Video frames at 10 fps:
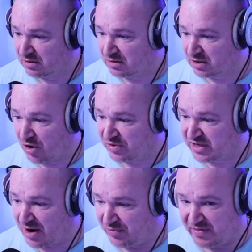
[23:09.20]
go with
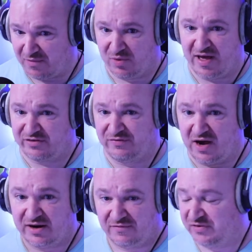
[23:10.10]
camera. That's
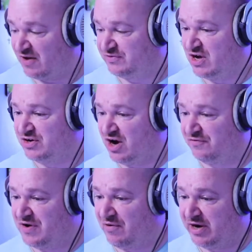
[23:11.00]
fine. I've turned it
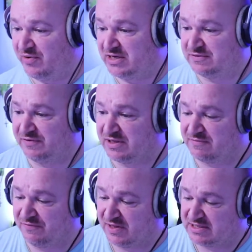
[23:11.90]
off now, anyways, for
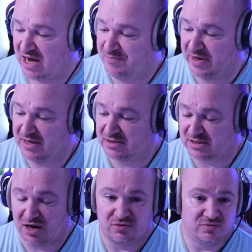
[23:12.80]
the time being.
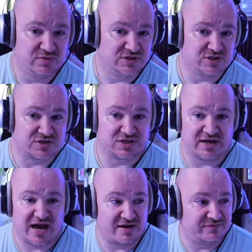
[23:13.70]
So we're just
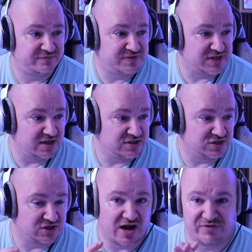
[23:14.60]
gonna have to.
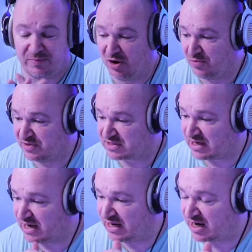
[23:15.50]
You're gonna have to put it with a
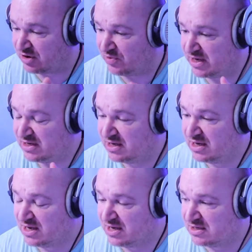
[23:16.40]
slightly echoey,
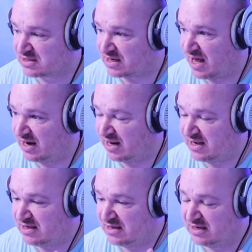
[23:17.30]

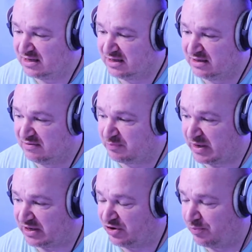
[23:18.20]
slightly
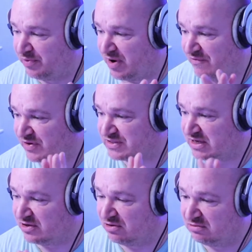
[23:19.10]
picking up every
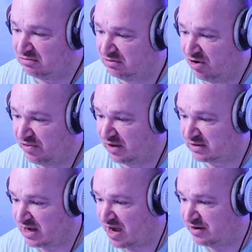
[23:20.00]
single other
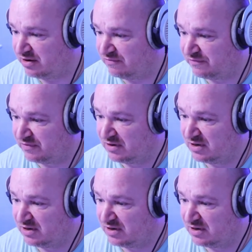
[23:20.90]
kind of